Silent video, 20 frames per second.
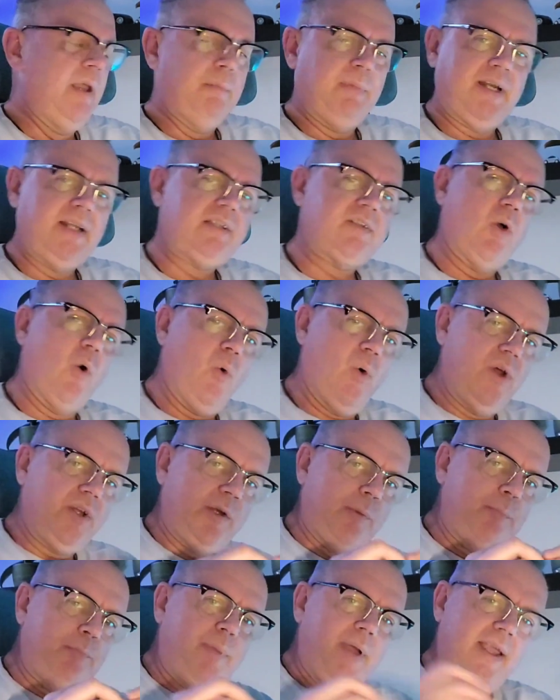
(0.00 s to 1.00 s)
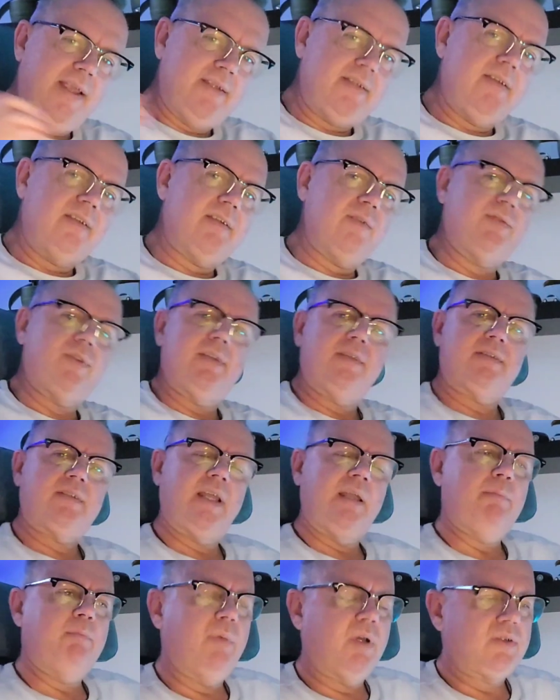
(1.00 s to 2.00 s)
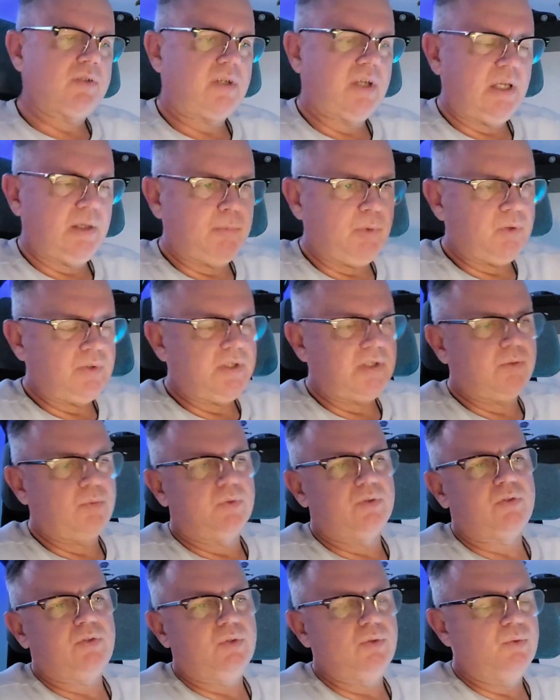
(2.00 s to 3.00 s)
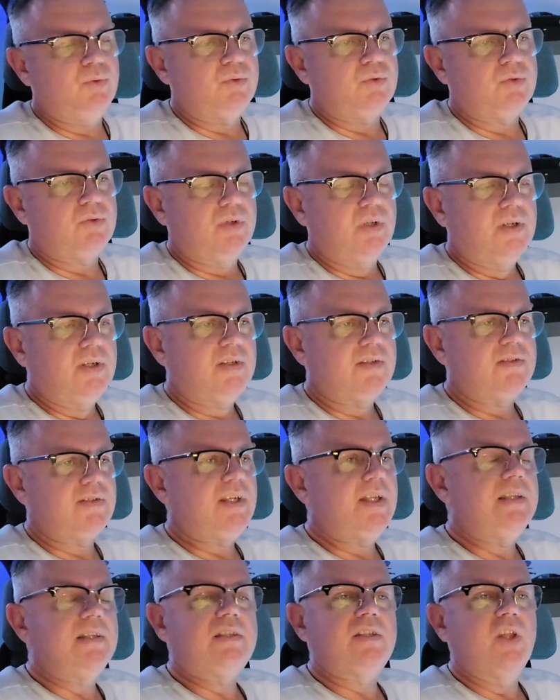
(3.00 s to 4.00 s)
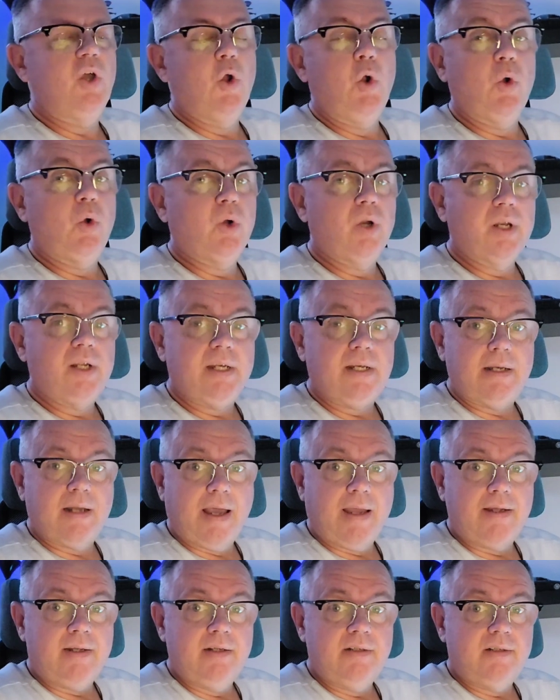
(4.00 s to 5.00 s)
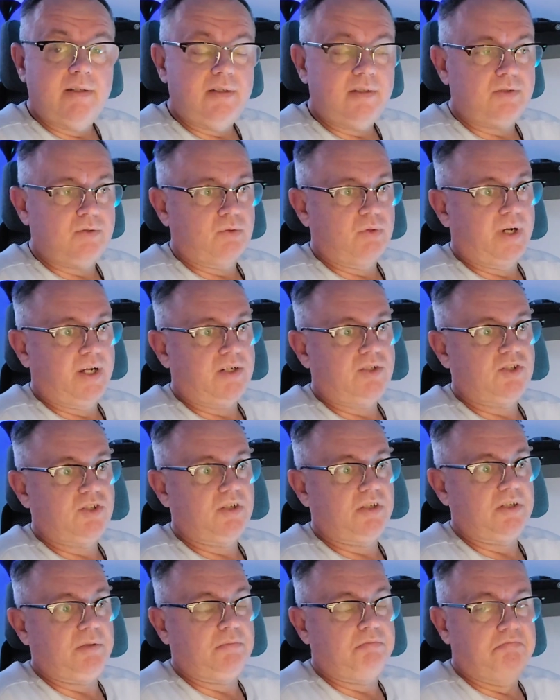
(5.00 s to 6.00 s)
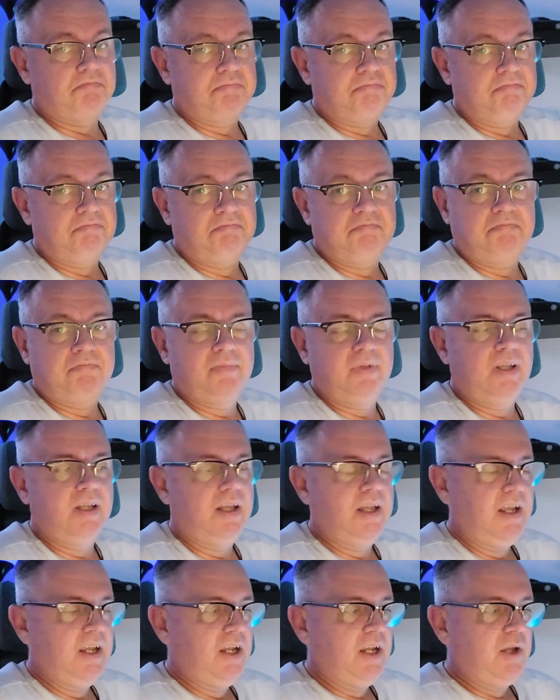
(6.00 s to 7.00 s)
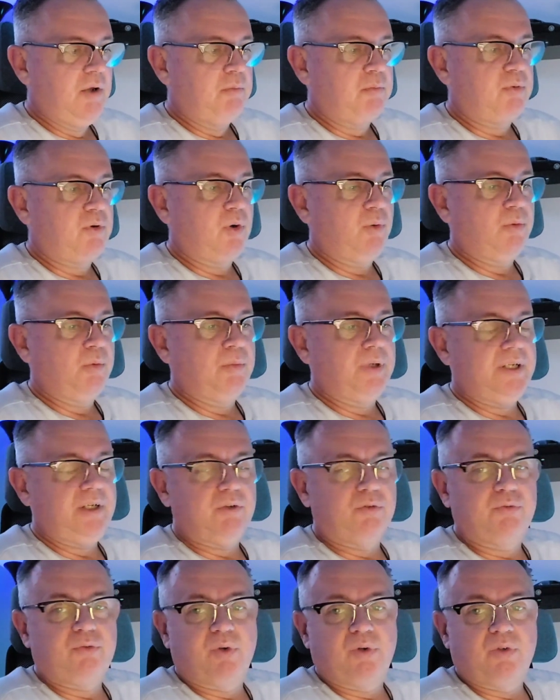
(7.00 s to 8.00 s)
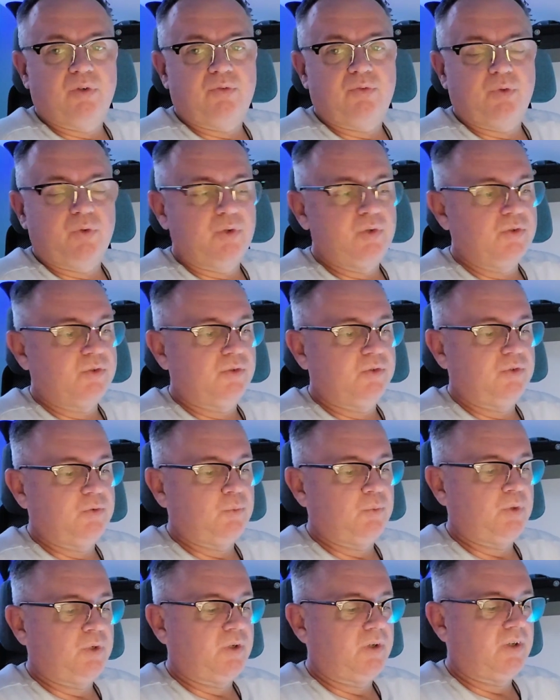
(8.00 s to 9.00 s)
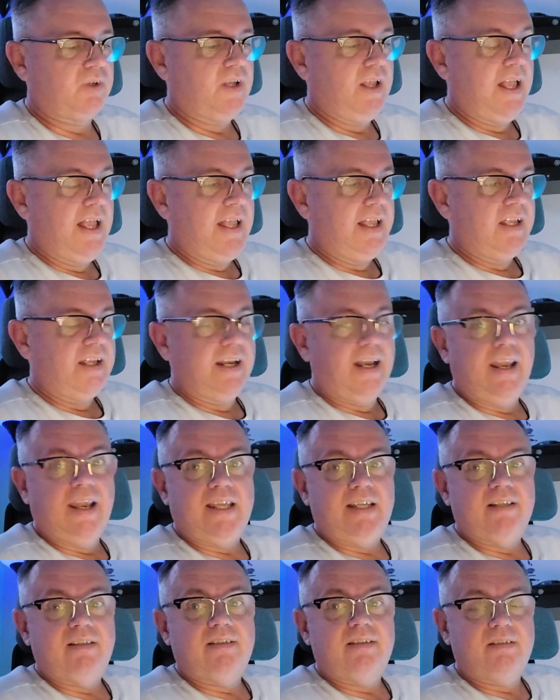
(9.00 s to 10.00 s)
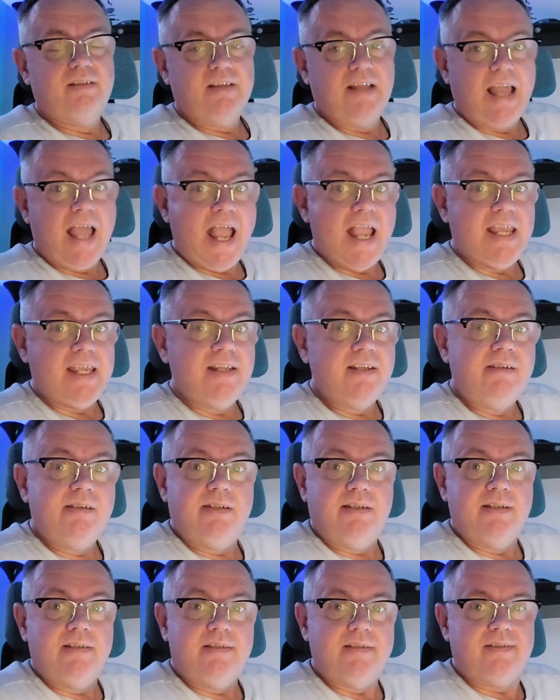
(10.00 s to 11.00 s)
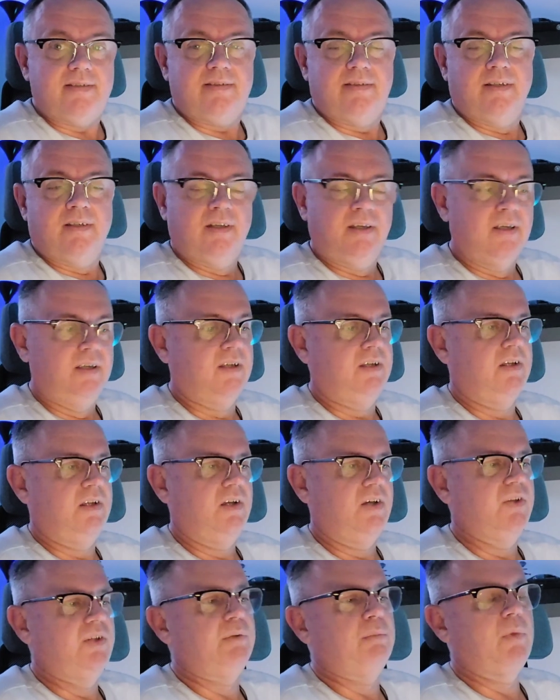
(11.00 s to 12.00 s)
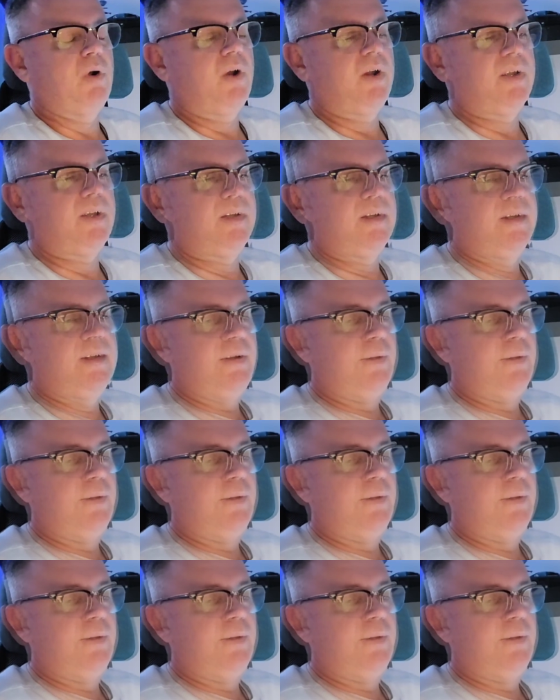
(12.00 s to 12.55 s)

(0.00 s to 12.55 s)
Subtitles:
But it's all on the basis of the same bus cable that was used since the early 90s, or actually probably the first versions were late 80s on the market.